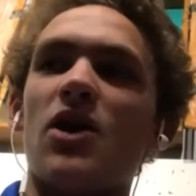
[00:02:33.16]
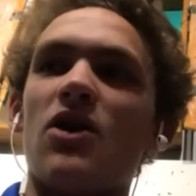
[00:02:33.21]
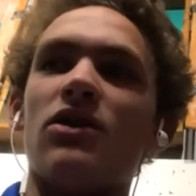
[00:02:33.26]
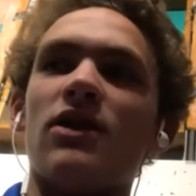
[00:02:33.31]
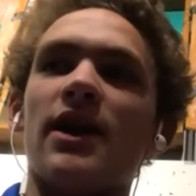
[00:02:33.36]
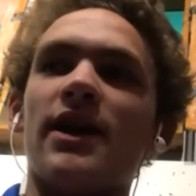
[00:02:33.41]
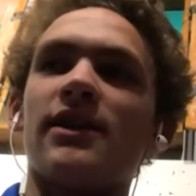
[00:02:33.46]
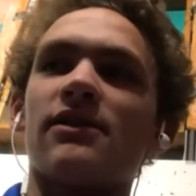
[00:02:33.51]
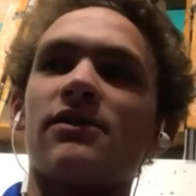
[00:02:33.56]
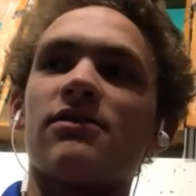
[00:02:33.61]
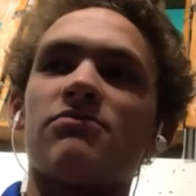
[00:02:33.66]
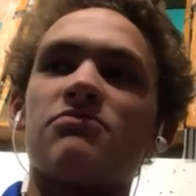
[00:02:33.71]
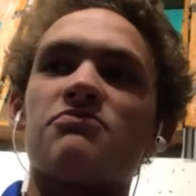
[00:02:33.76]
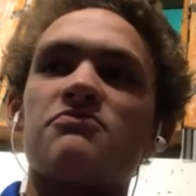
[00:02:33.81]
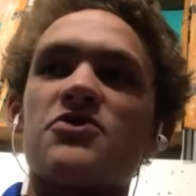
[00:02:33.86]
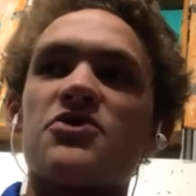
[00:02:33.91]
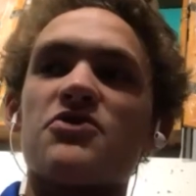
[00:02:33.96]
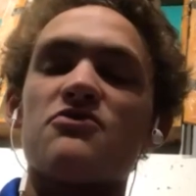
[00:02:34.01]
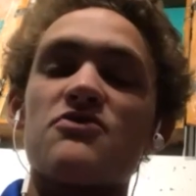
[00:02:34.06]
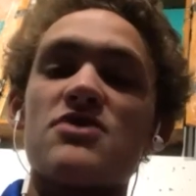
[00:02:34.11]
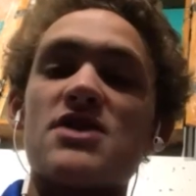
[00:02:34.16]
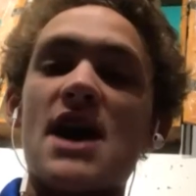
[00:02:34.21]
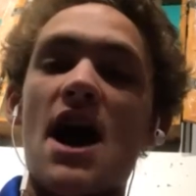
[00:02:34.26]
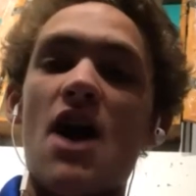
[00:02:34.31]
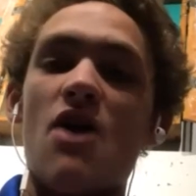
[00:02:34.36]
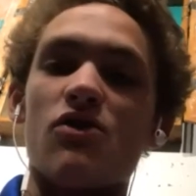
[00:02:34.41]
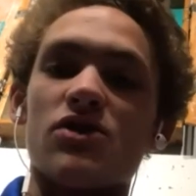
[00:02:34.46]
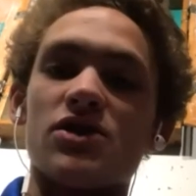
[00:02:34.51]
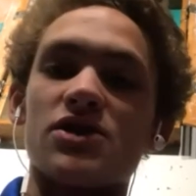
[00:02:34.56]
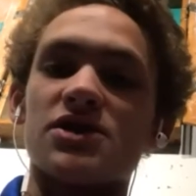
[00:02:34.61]
like 3
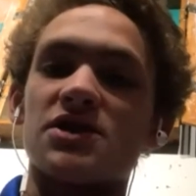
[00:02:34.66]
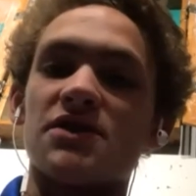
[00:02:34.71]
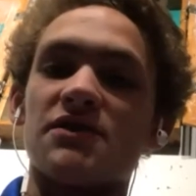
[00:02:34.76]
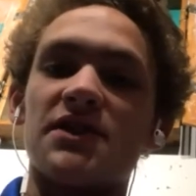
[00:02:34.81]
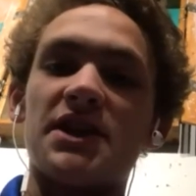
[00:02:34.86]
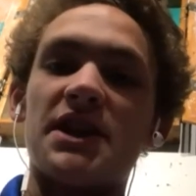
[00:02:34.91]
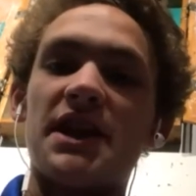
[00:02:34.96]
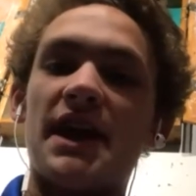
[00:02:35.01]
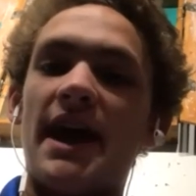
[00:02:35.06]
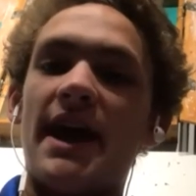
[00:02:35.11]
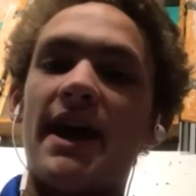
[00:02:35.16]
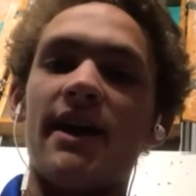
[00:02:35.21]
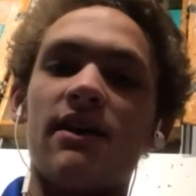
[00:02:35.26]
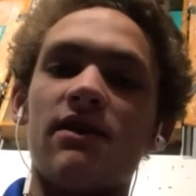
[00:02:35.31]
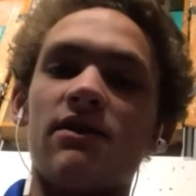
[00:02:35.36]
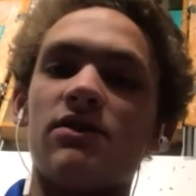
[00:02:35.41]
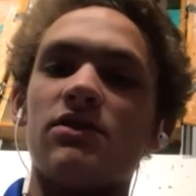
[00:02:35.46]
hours of the day.